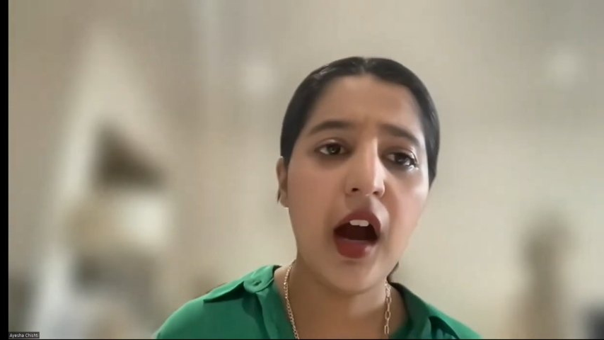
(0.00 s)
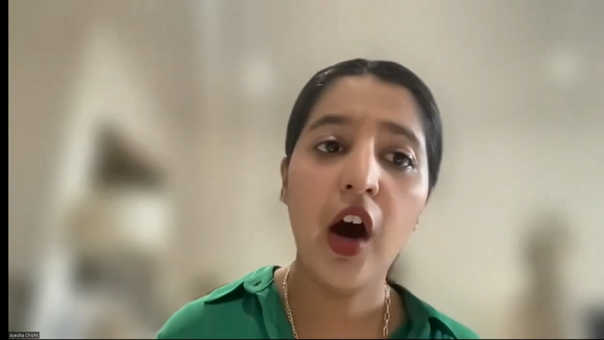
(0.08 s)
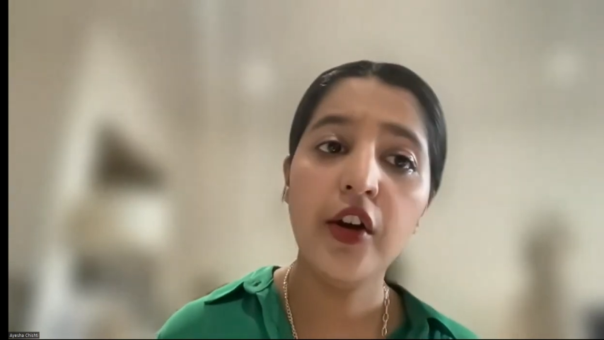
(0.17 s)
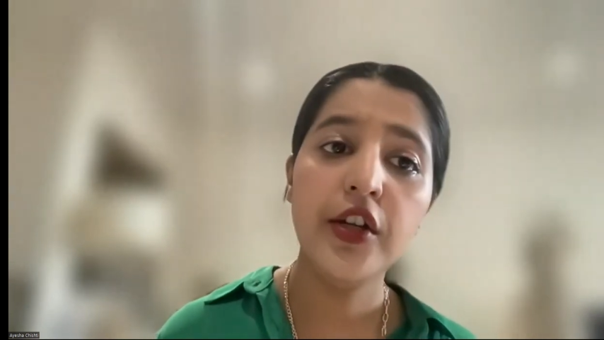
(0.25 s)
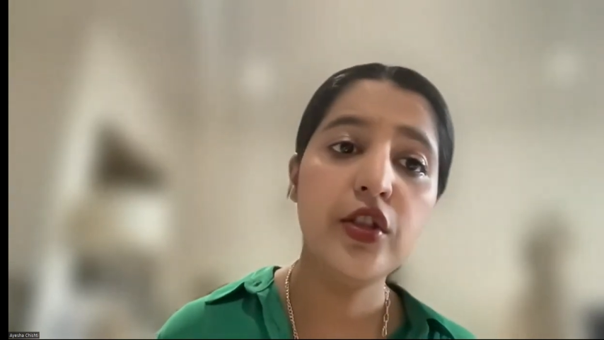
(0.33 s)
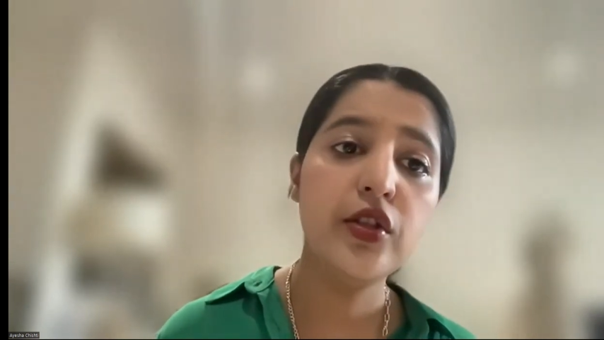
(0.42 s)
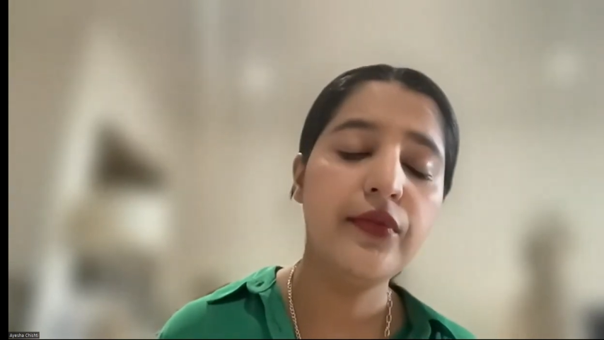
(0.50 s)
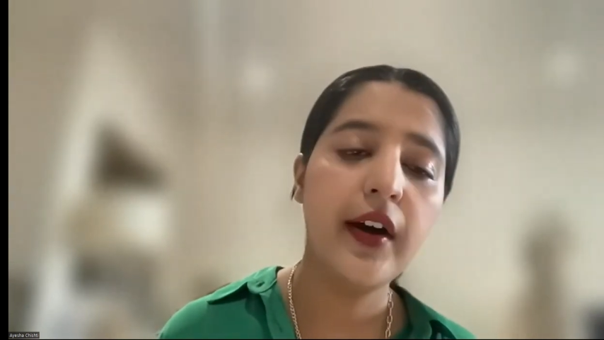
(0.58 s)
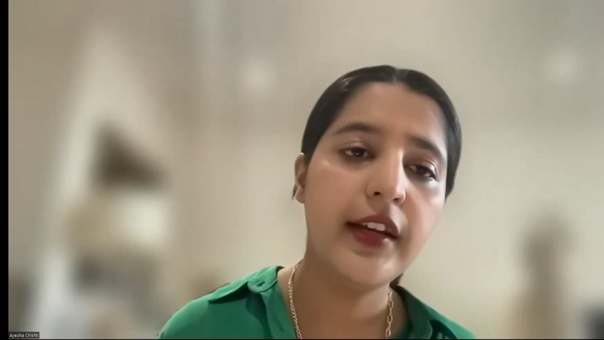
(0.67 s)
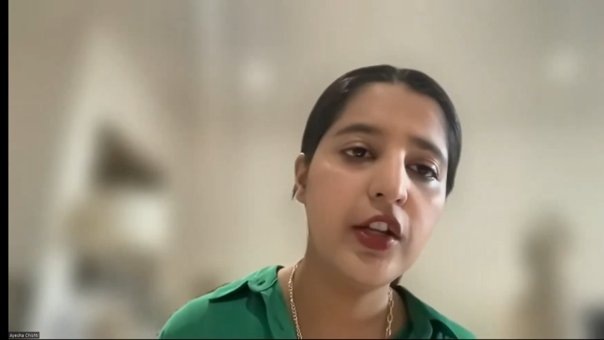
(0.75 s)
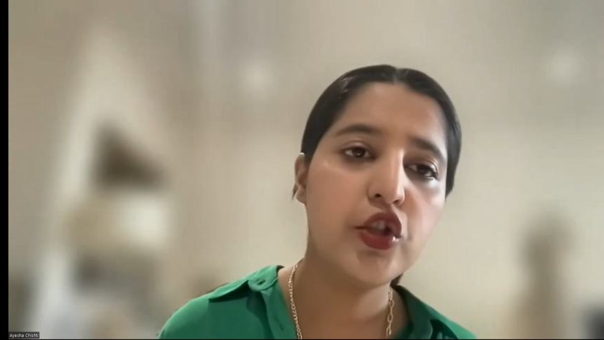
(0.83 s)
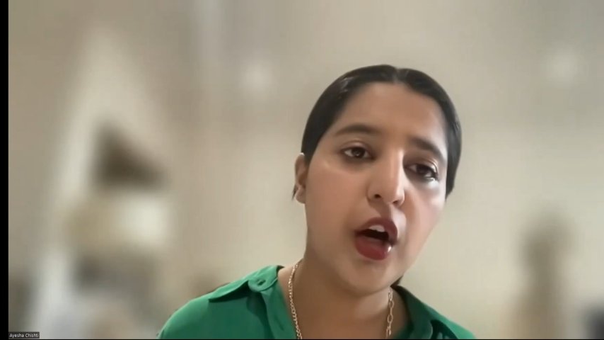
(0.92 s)
how did you
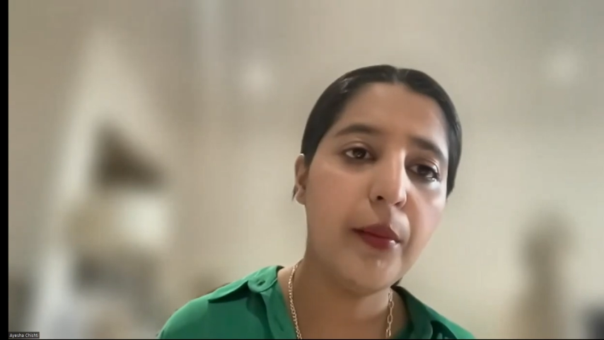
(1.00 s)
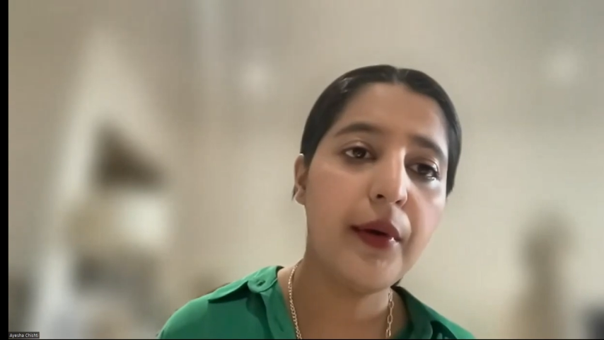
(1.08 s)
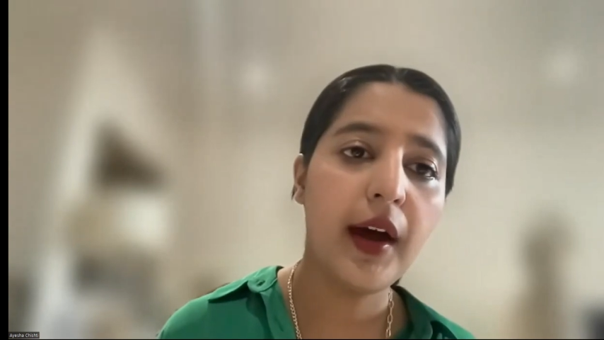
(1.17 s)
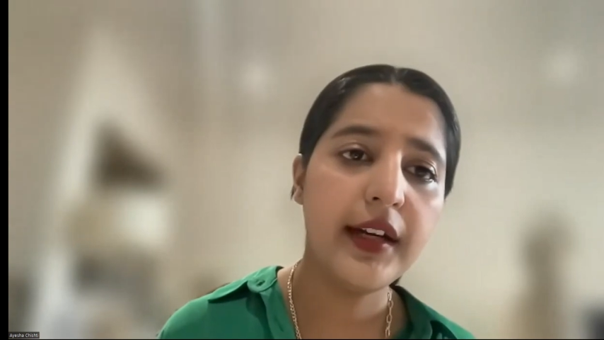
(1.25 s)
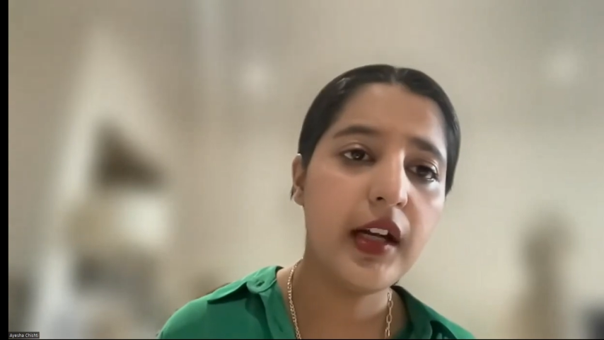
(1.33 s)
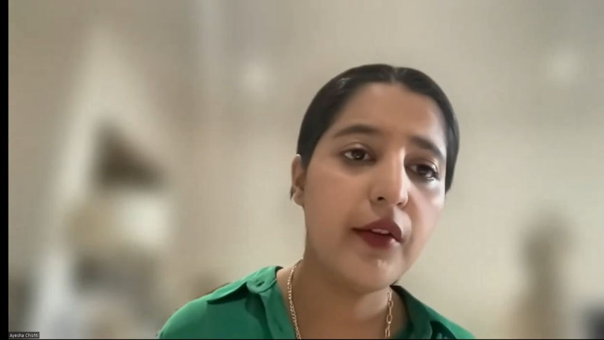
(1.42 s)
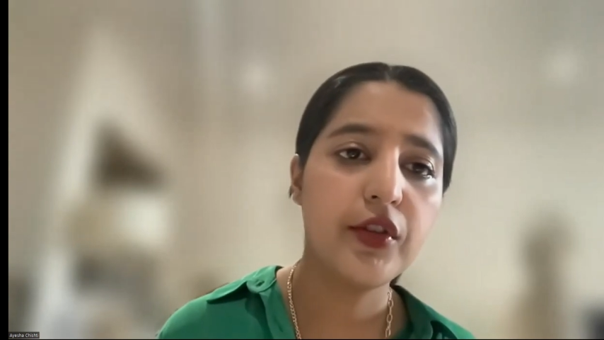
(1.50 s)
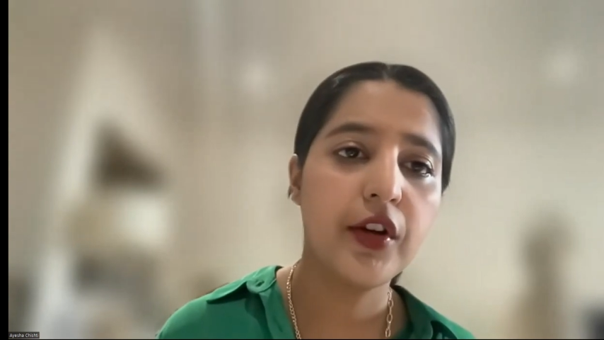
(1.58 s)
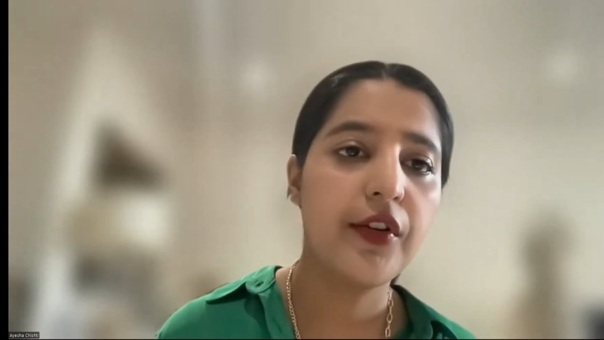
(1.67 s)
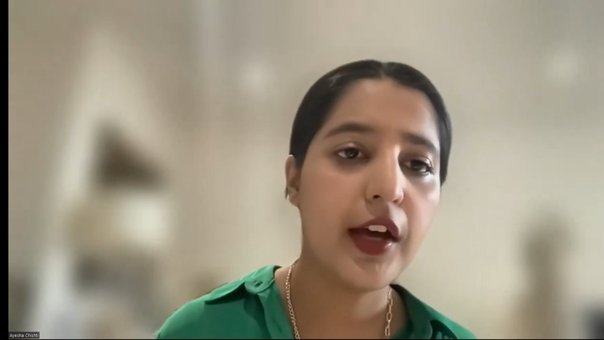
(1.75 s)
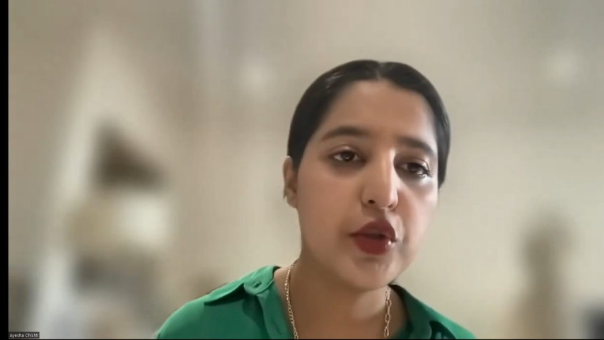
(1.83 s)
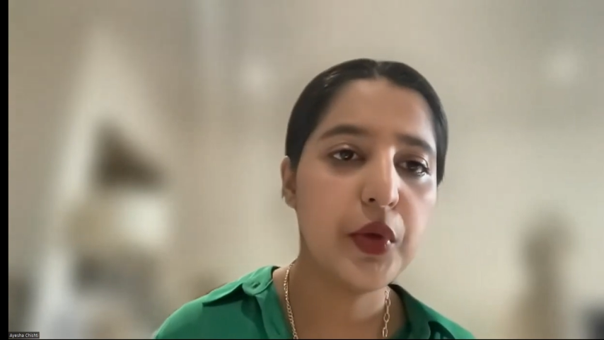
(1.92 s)
find a job right after
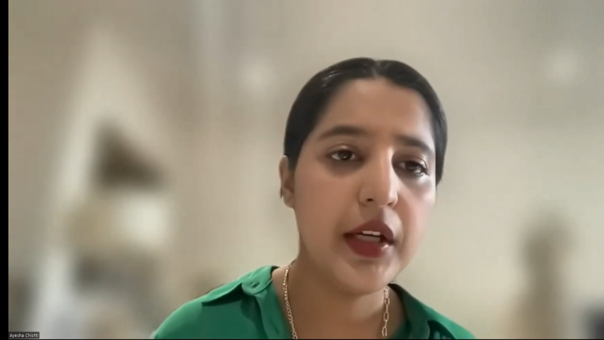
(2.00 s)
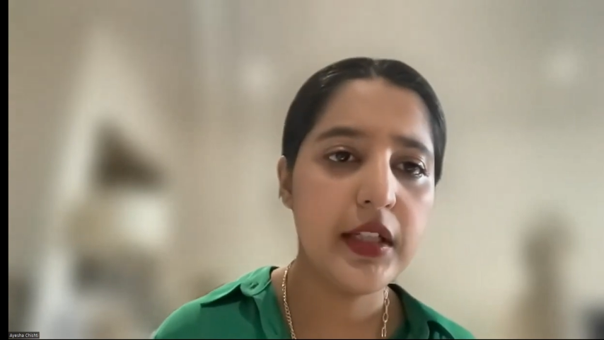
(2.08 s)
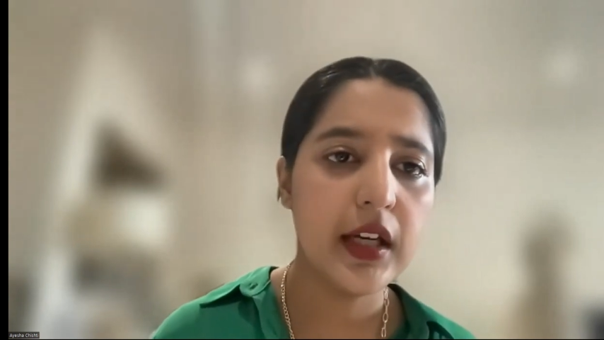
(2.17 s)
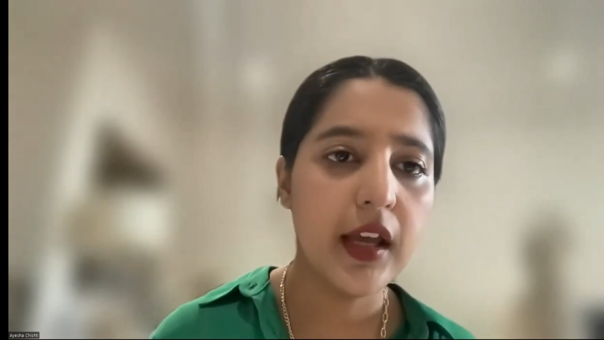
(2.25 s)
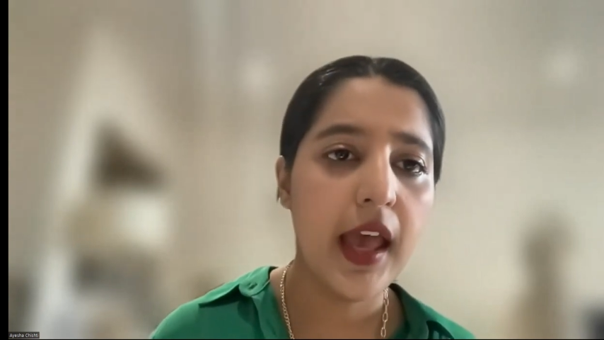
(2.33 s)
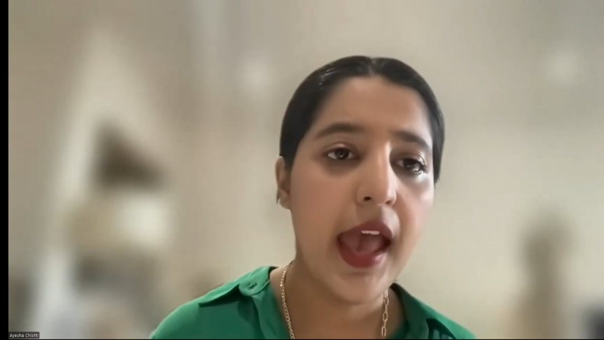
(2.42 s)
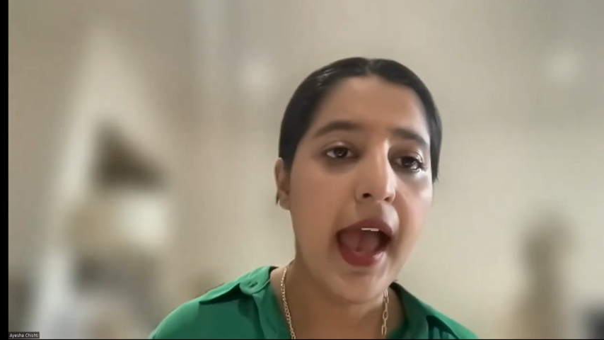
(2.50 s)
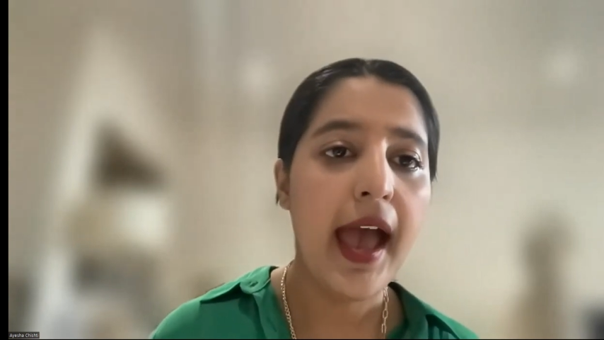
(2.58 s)
graduating?